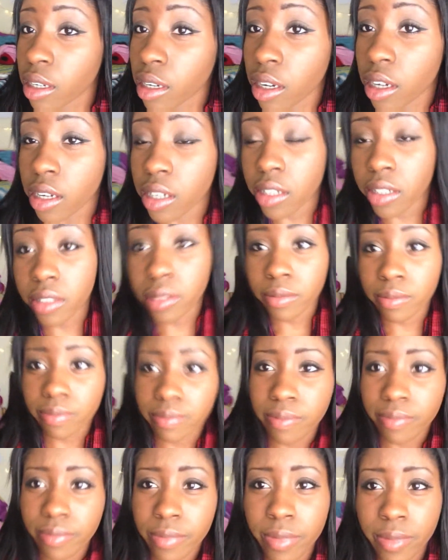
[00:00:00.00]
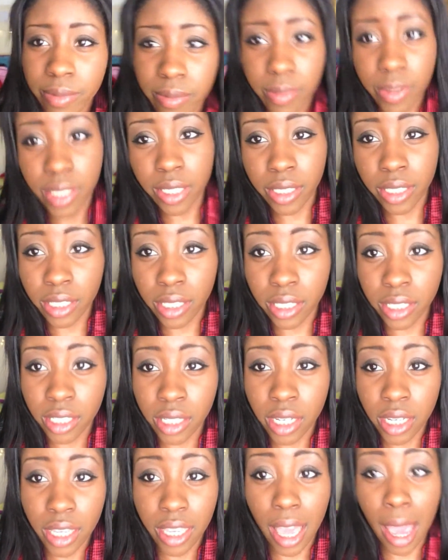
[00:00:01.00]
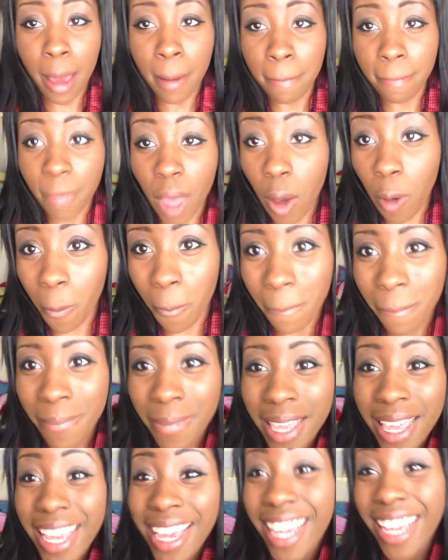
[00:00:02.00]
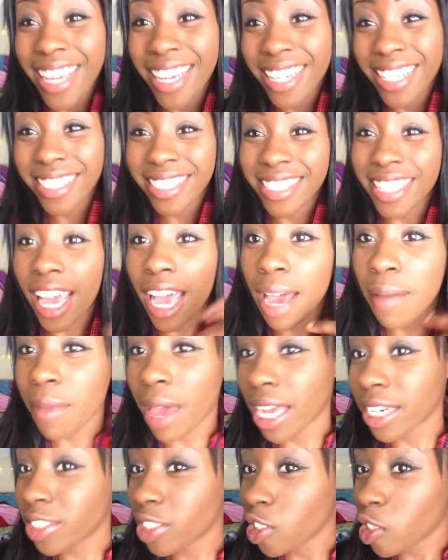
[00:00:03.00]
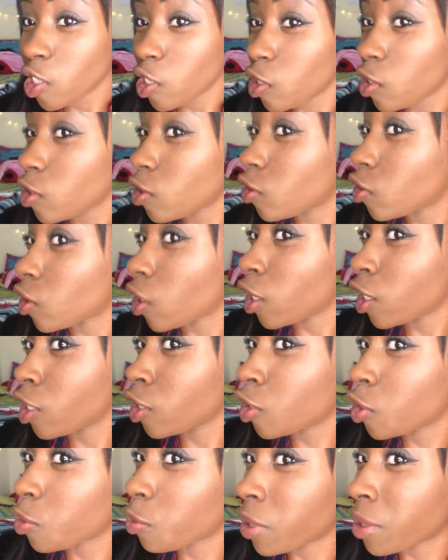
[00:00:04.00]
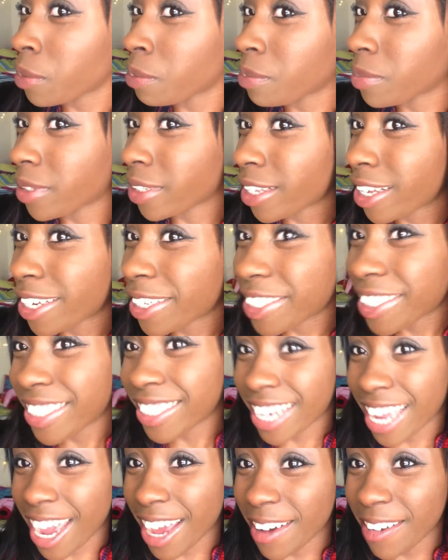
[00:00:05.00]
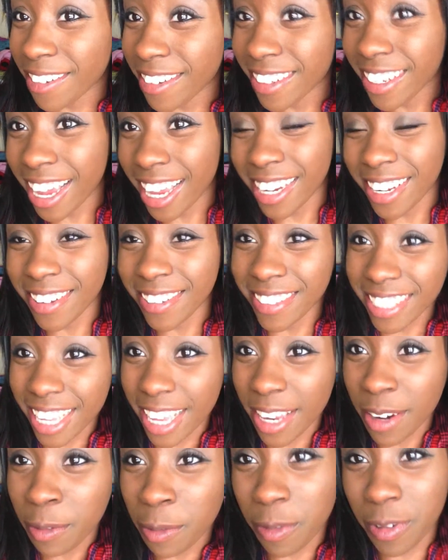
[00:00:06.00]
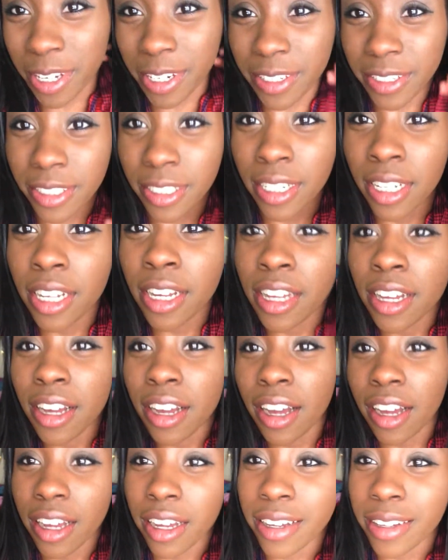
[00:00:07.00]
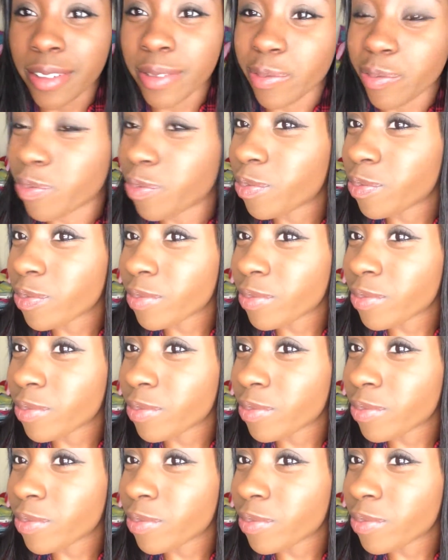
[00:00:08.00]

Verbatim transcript: Um, Yeah. Oh, and I'm actually starting to wear blush now. I know it's kind of weird. Um,